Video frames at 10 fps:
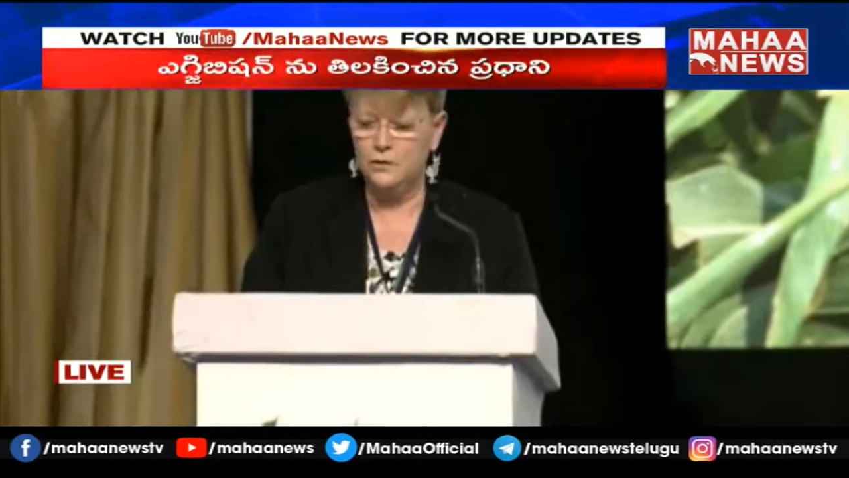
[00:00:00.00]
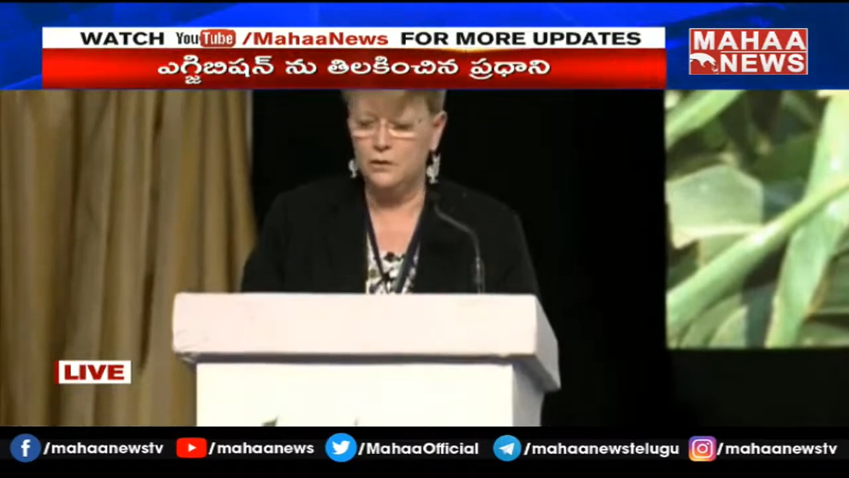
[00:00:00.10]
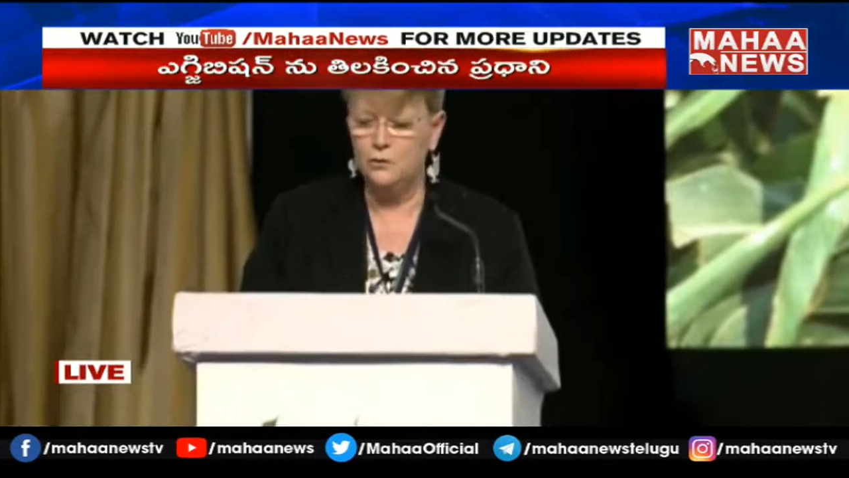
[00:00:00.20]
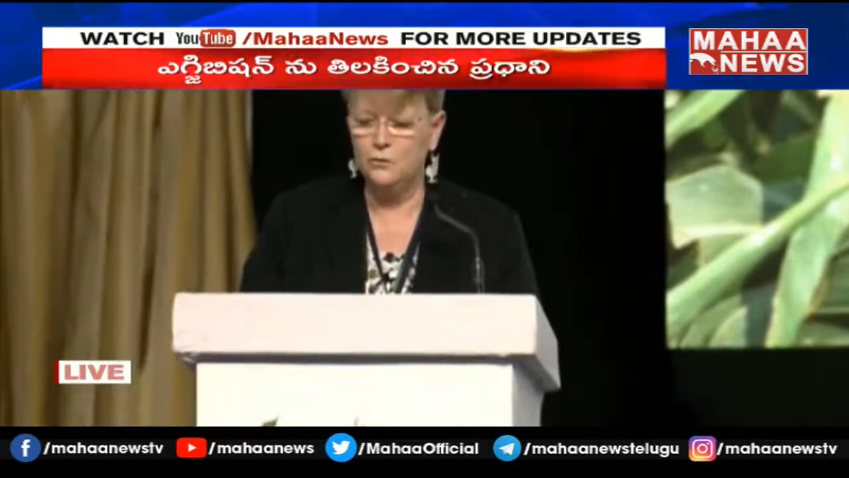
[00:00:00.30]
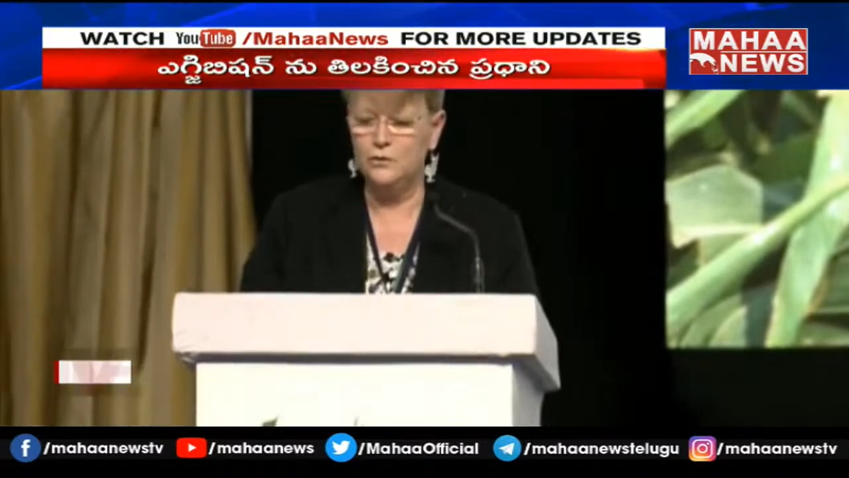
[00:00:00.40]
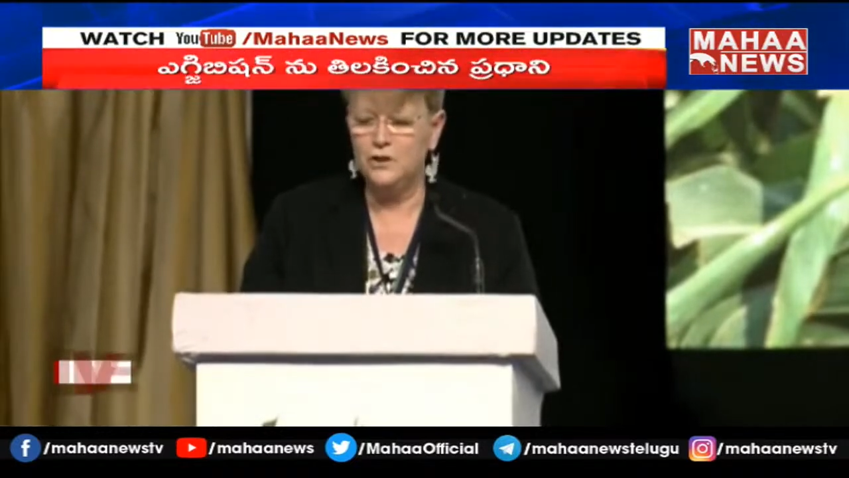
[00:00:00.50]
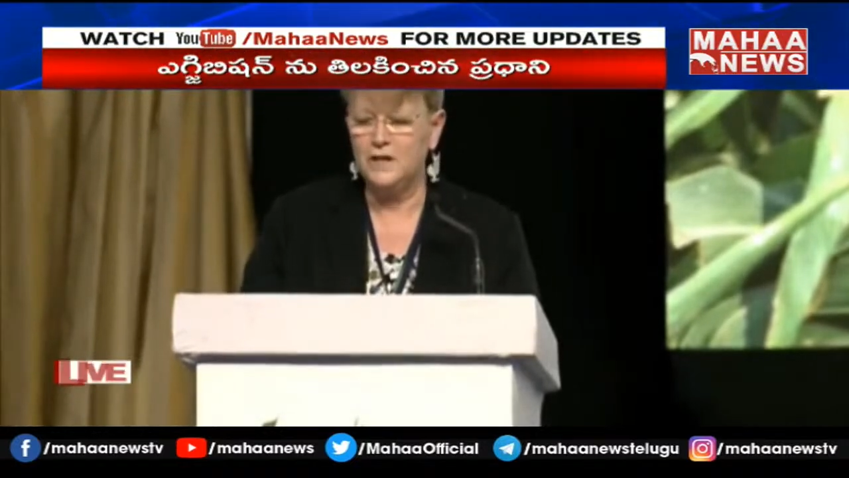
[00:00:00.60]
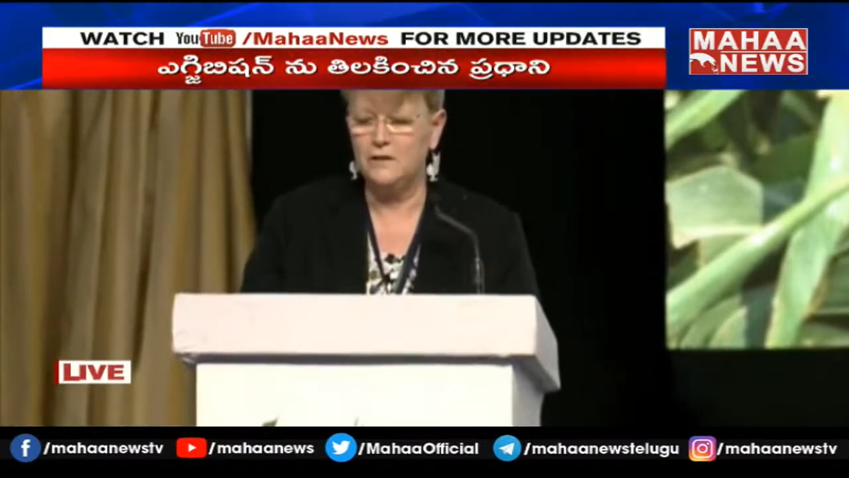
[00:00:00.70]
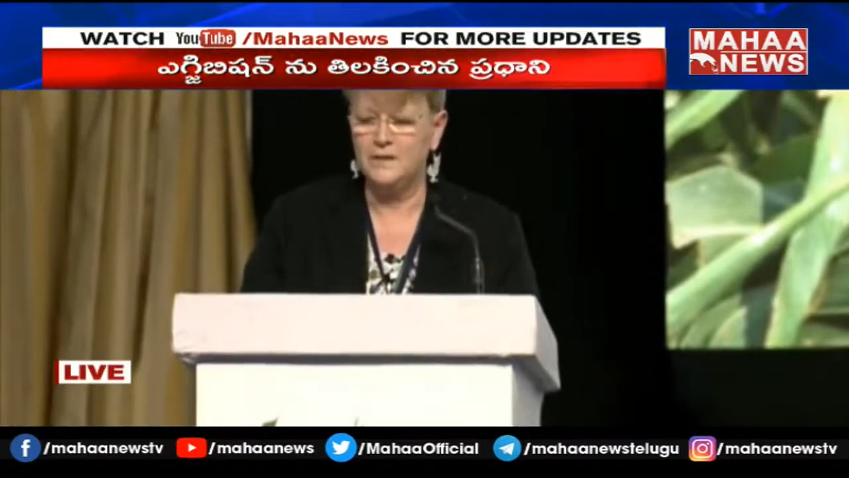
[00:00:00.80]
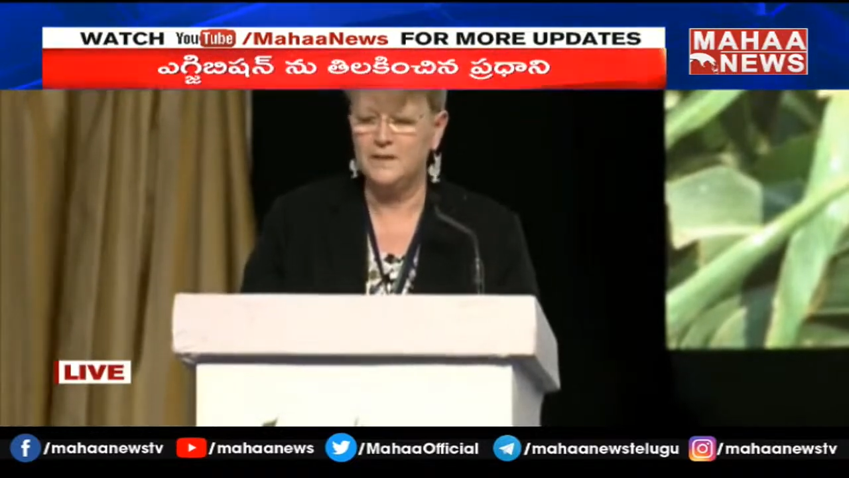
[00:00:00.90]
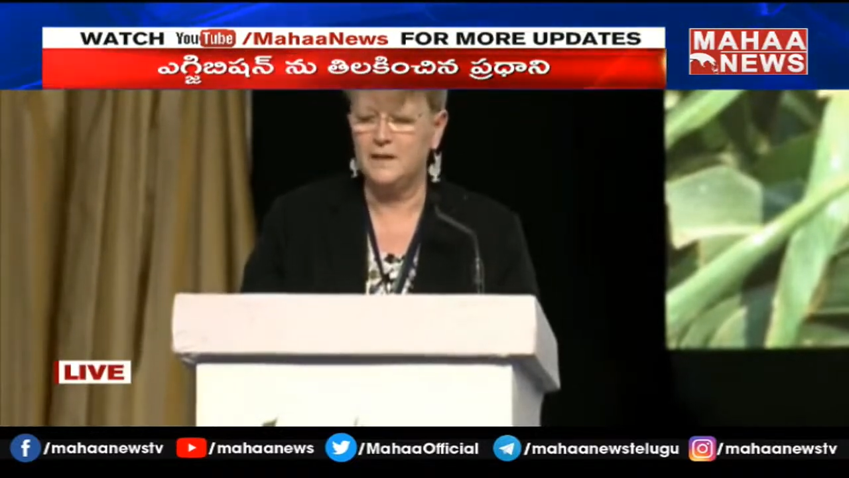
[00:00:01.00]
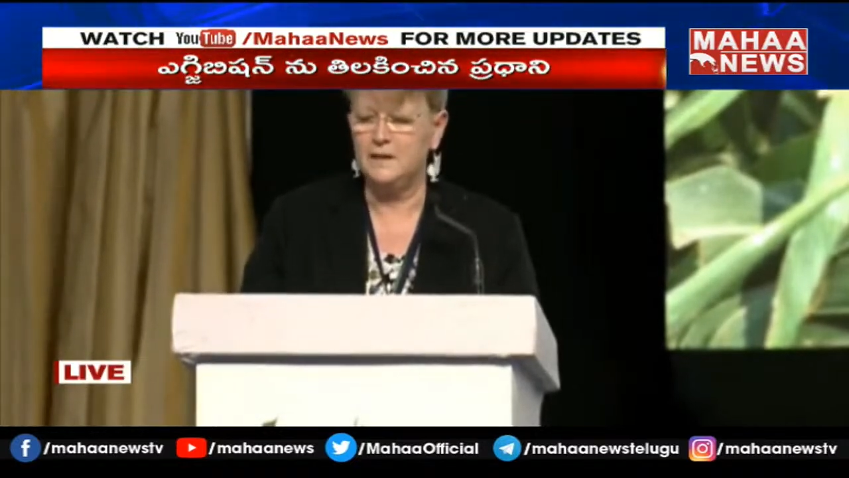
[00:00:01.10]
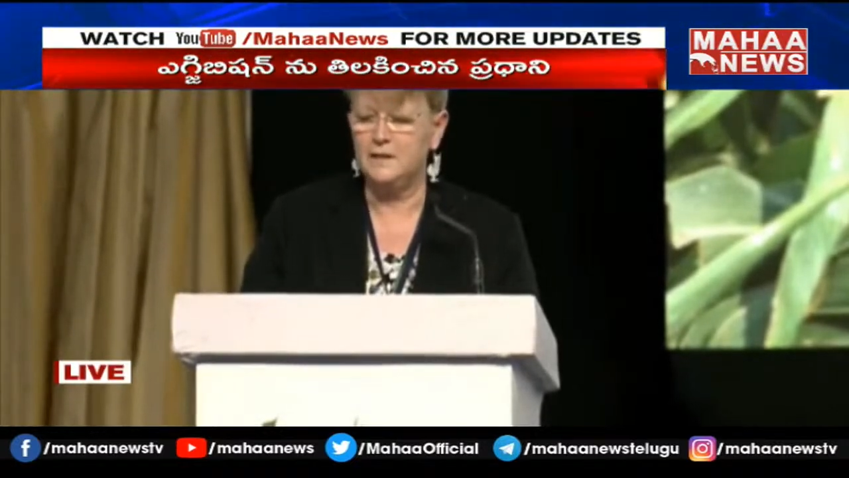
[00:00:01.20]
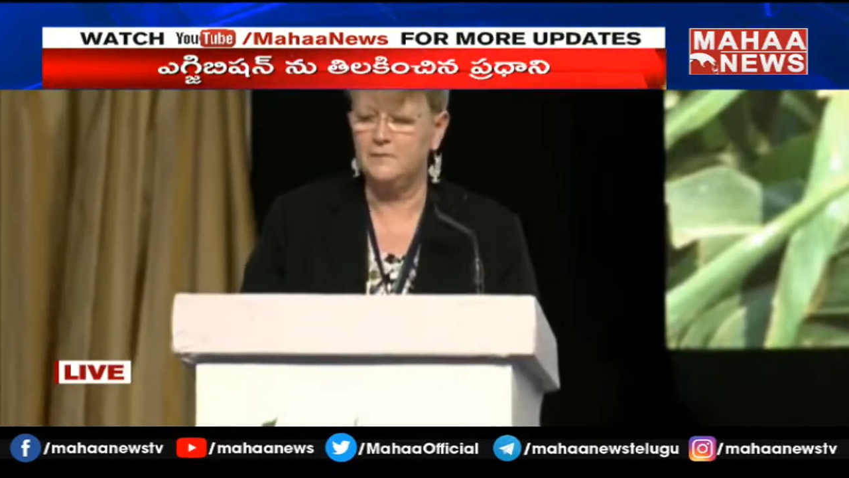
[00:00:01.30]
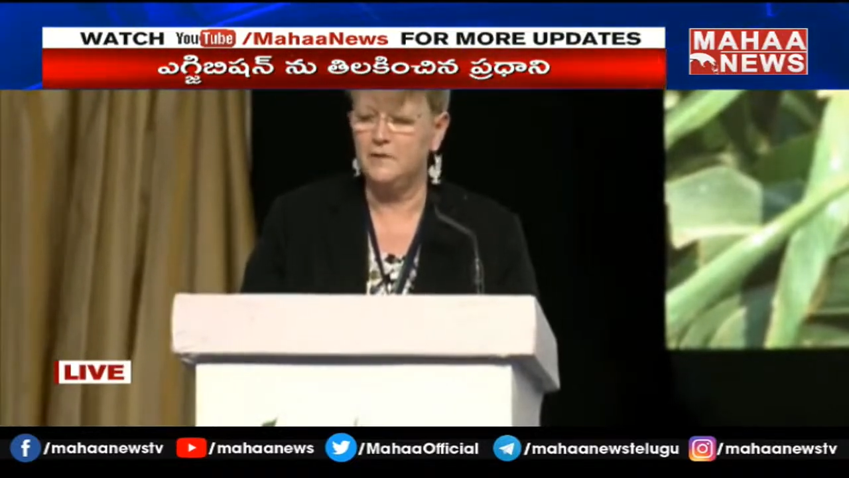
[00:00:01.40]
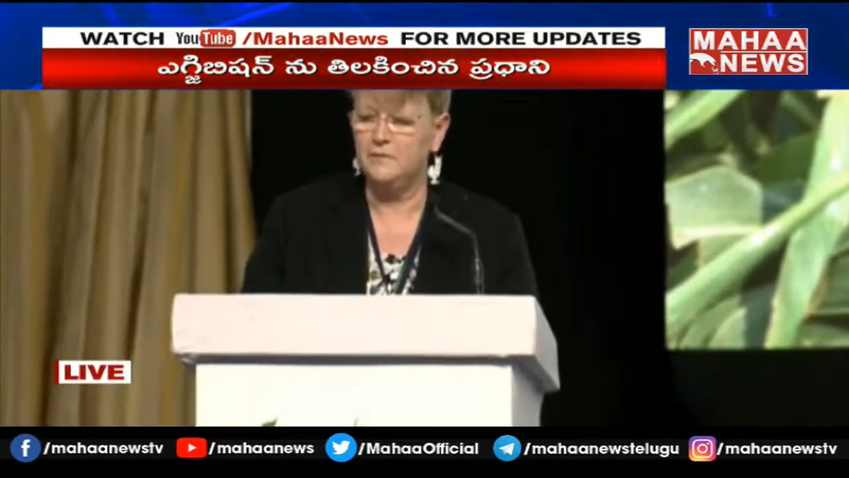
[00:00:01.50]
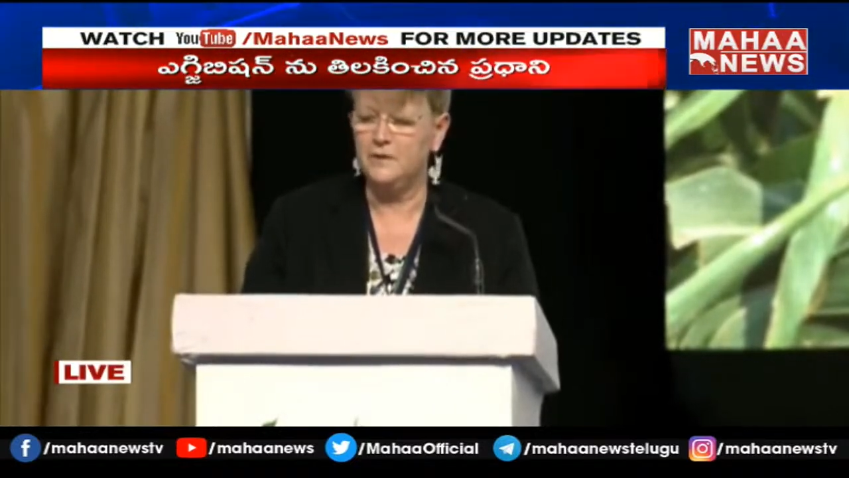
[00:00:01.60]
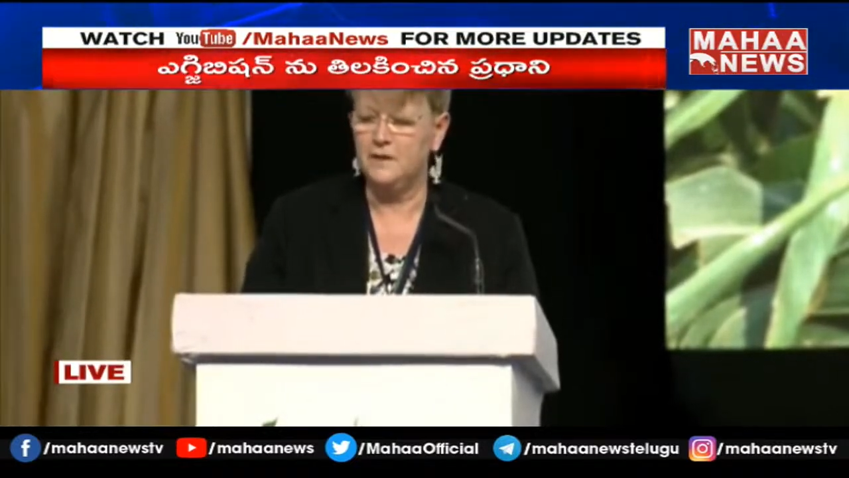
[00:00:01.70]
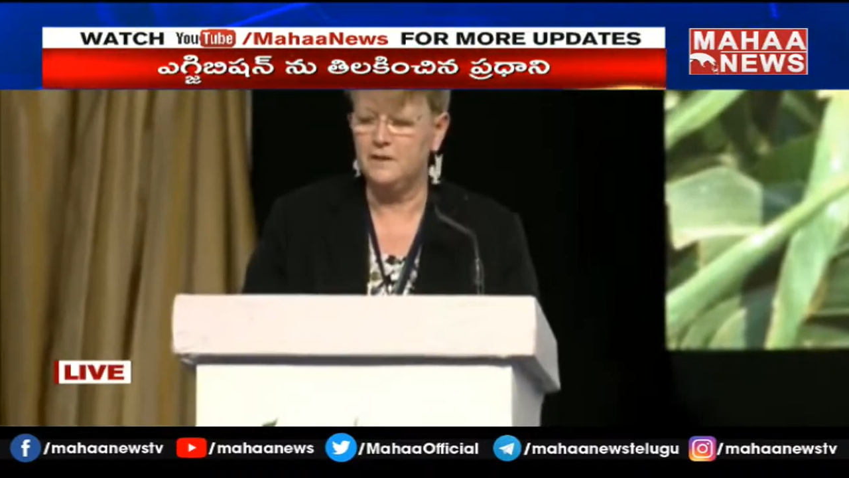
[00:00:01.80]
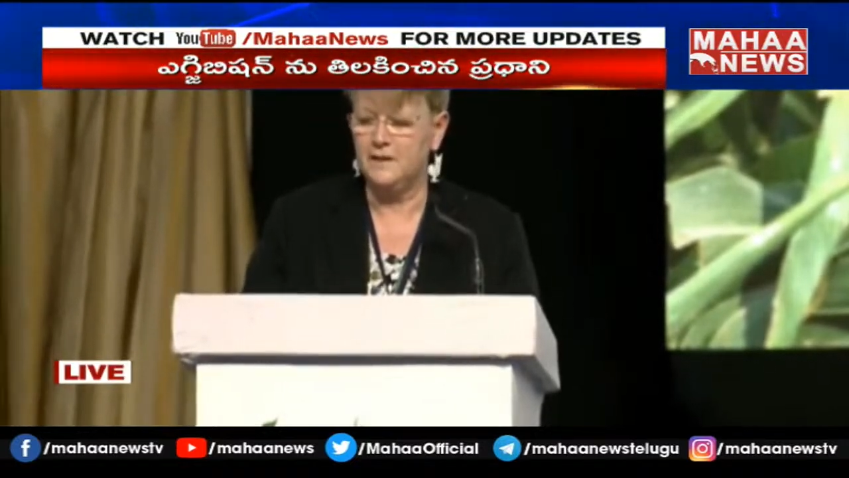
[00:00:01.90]
to launch ICRISAT's
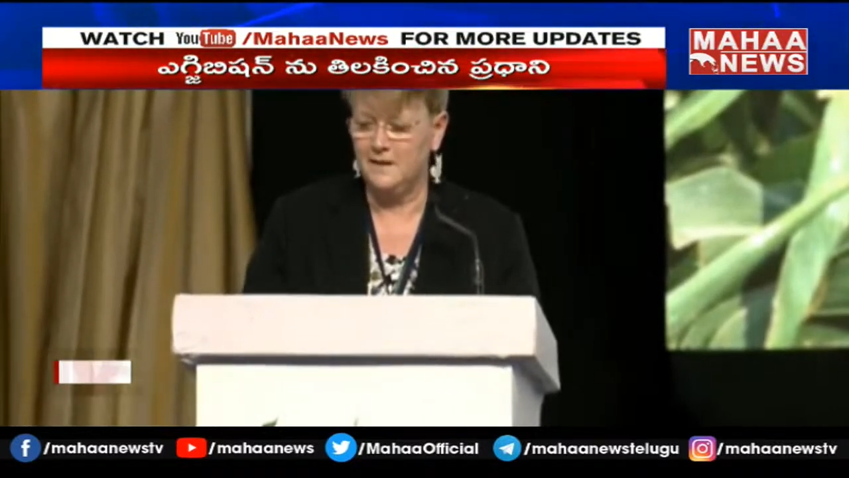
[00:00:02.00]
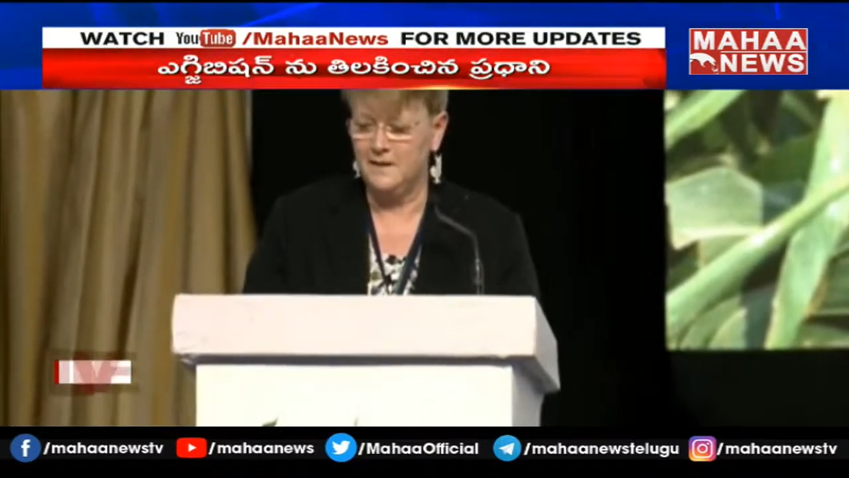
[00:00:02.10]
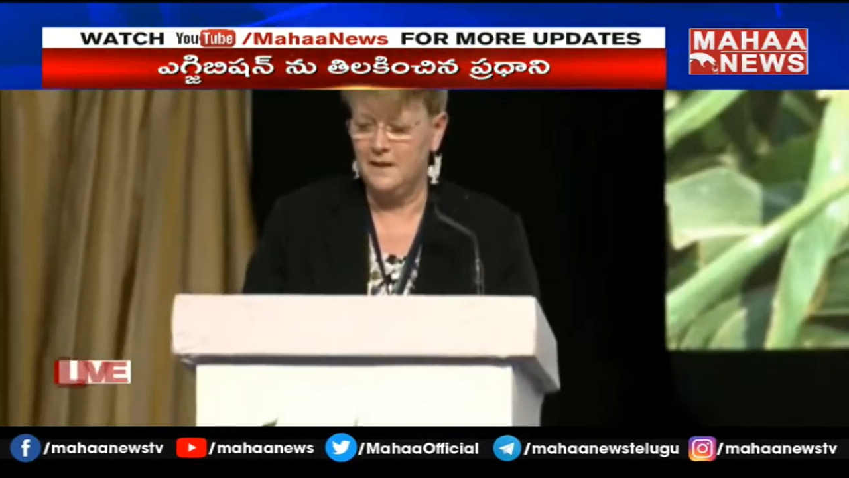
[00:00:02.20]
50th